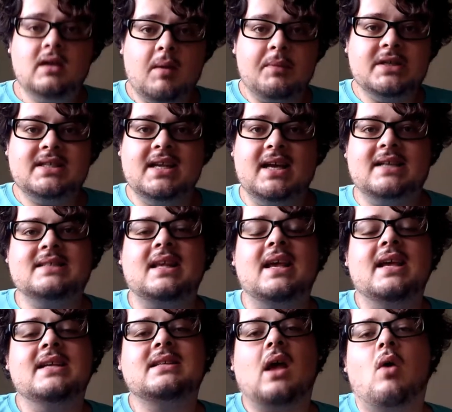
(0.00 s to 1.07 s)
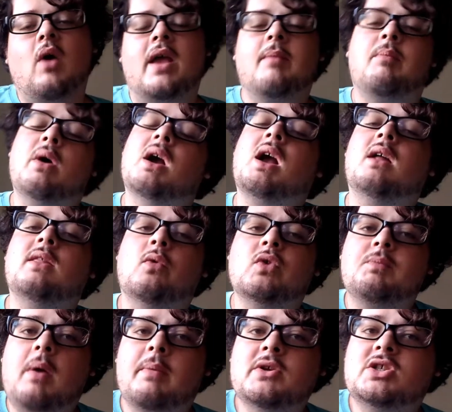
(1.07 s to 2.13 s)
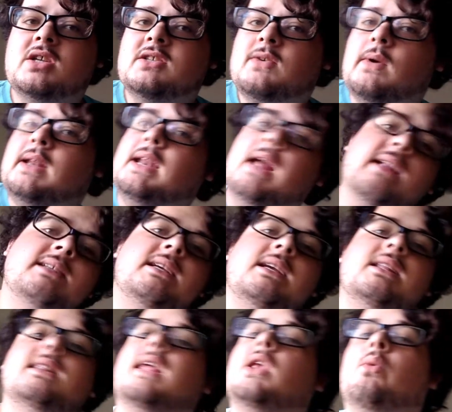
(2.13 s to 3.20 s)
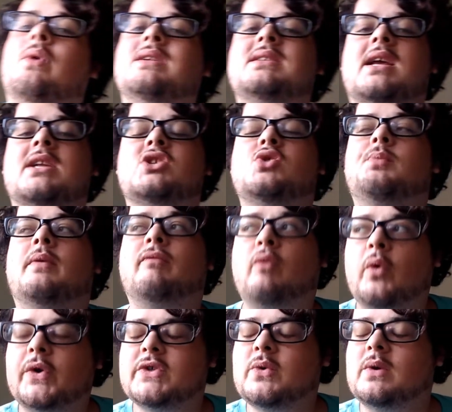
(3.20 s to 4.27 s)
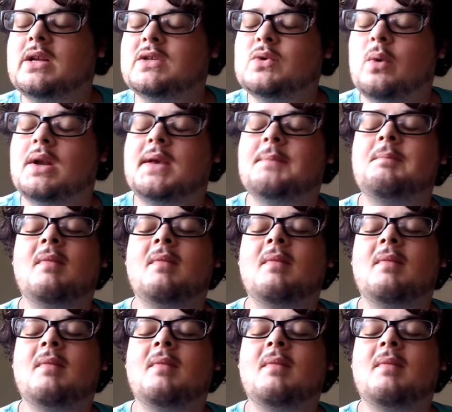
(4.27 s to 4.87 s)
Number 6 is a book that was published in 2019 that you want to get to before 2020.